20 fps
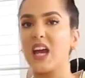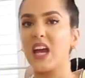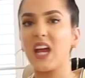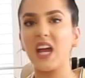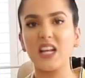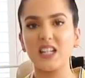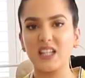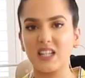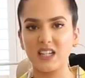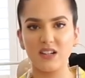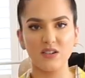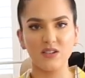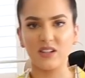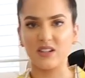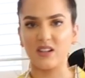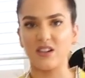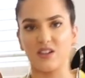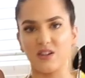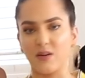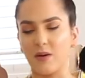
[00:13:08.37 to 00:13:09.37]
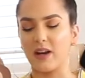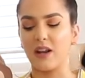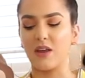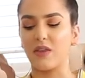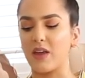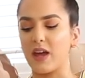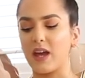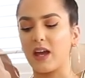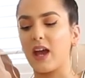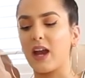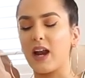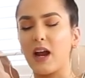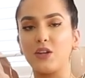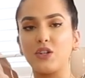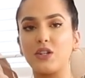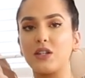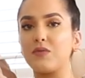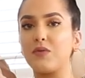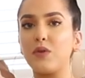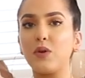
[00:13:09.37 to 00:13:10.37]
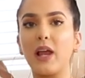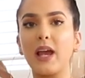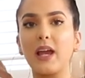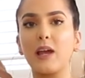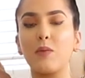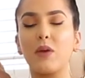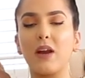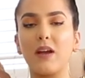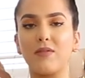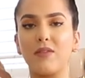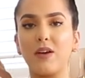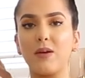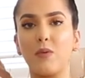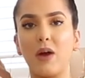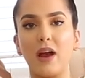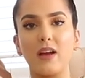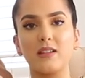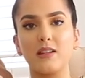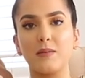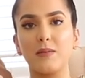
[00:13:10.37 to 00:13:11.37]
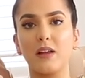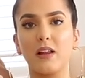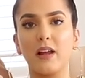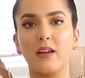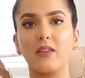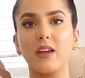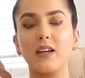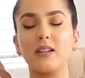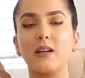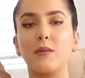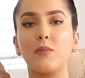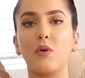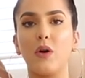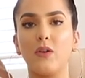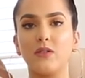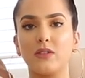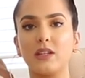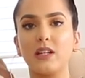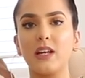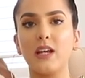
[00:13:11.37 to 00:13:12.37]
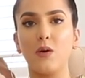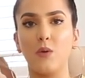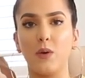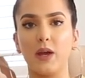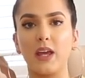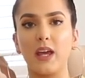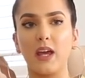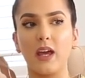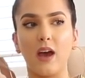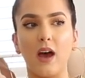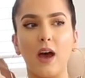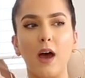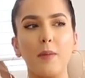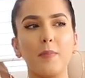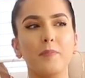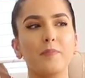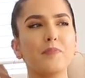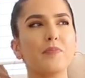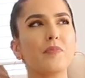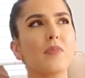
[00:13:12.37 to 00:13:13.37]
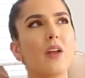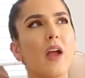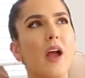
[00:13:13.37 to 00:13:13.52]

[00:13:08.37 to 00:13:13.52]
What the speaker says: It still doesn't do anything. And I just feel like whenever I wear something like this, I'm constantly hoiking it up.